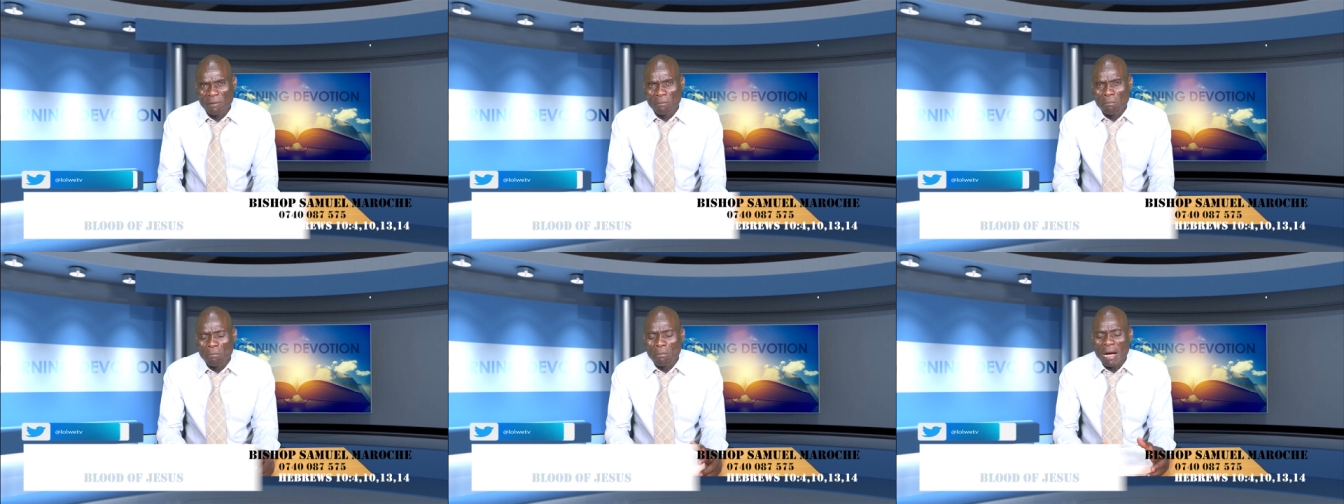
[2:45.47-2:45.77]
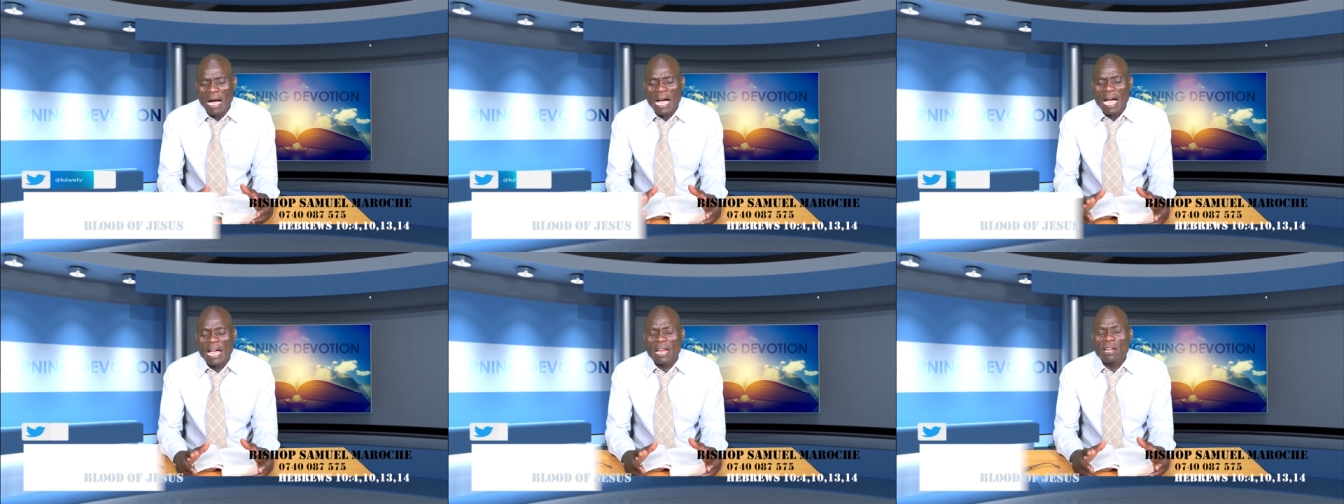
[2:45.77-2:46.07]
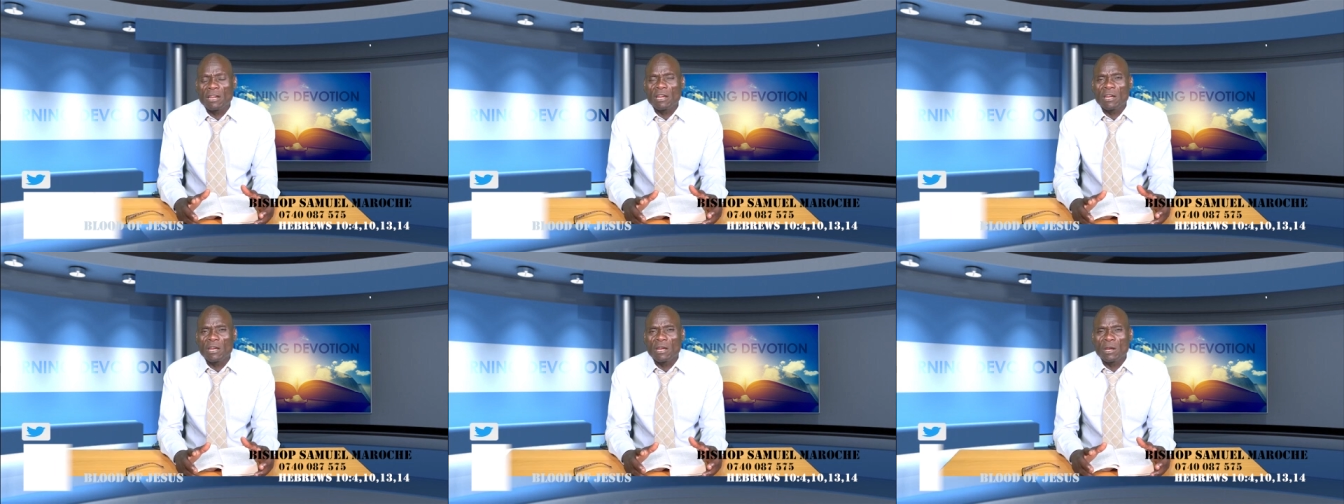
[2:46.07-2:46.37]

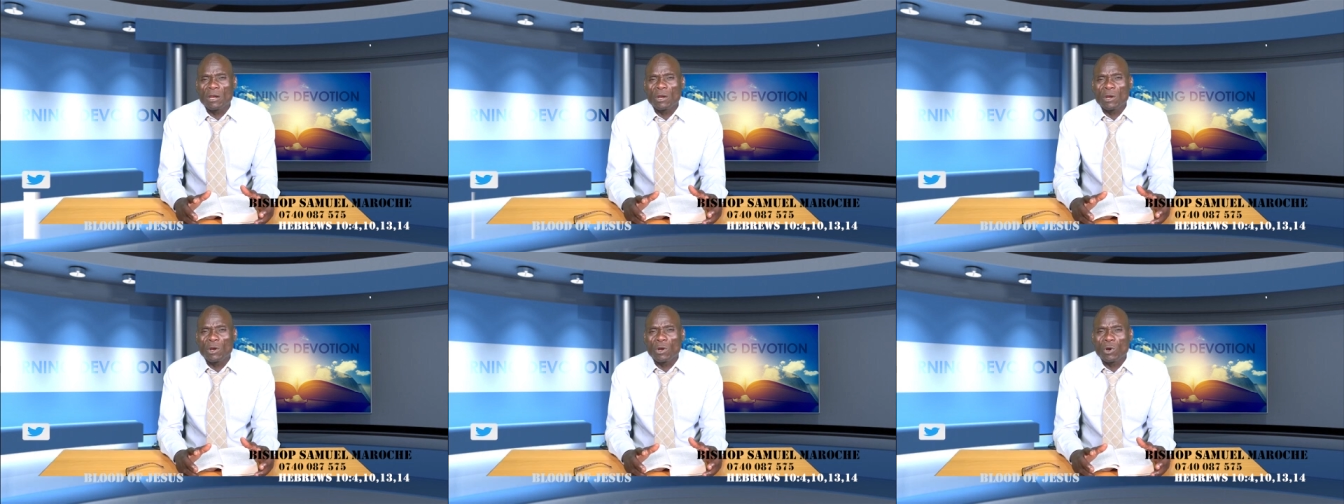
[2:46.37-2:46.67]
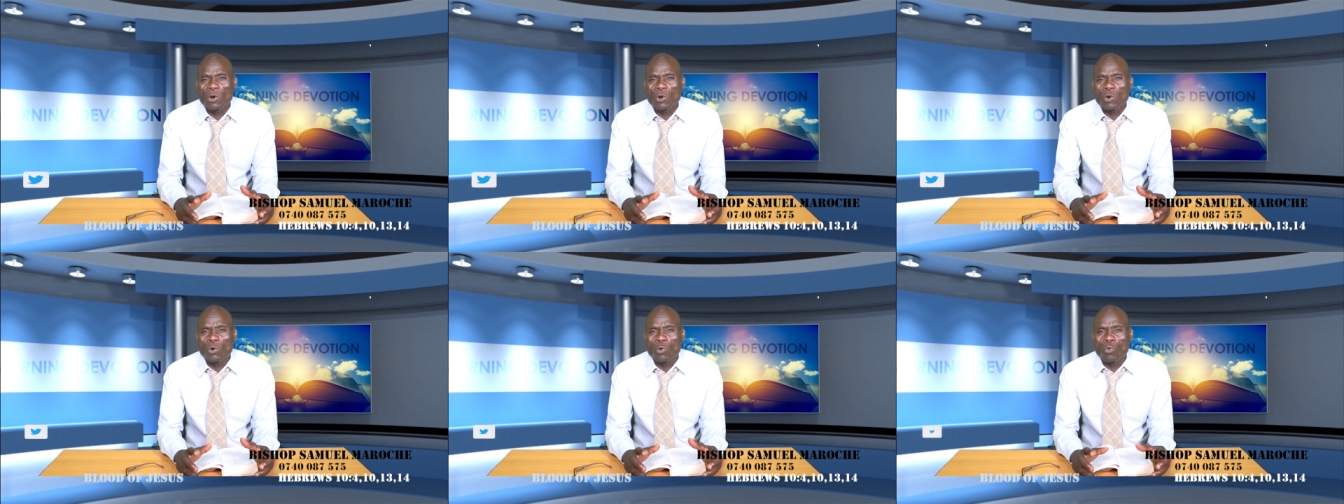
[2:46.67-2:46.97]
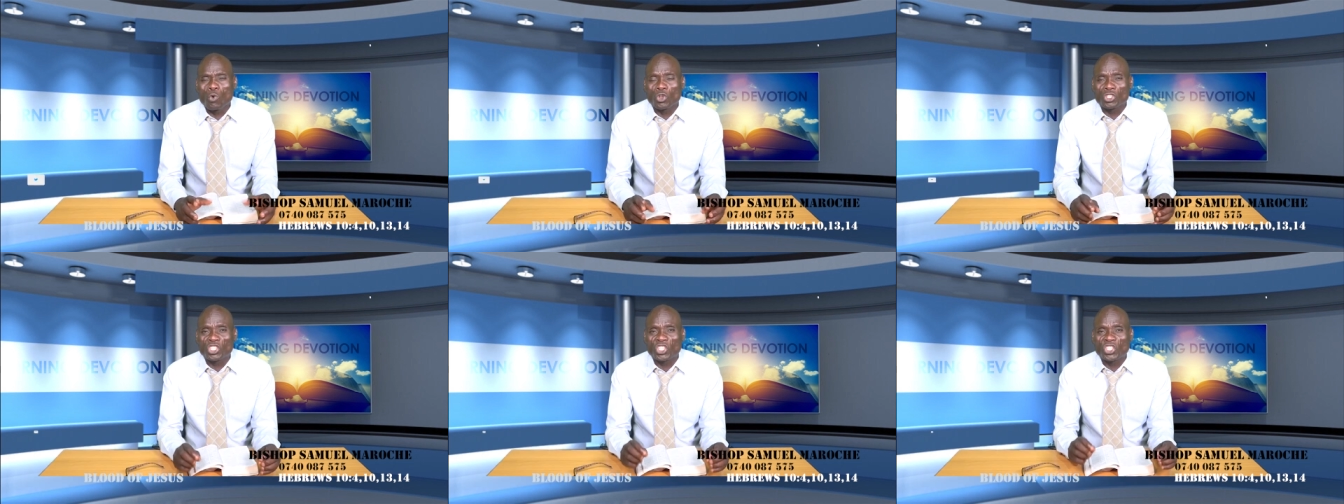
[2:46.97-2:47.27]
Man was